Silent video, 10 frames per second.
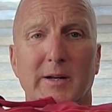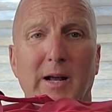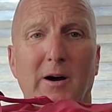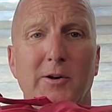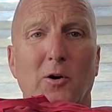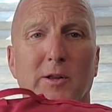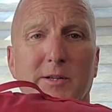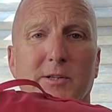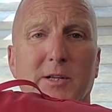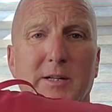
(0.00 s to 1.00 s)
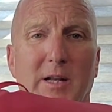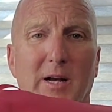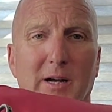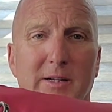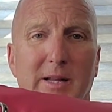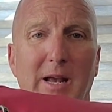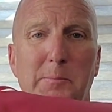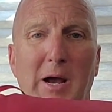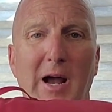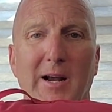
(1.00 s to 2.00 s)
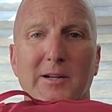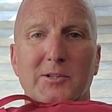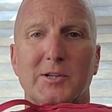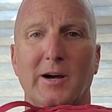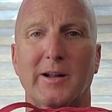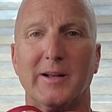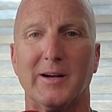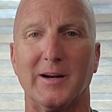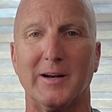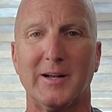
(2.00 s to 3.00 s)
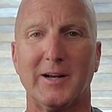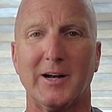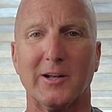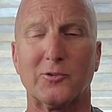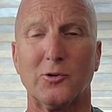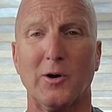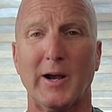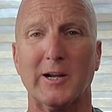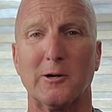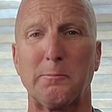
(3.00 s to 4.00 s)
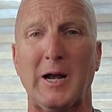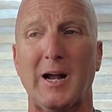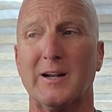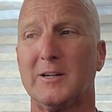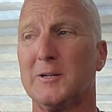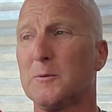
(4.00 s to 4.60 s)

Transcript: Now I know this is a day pack, it's not a thru-hiker pack.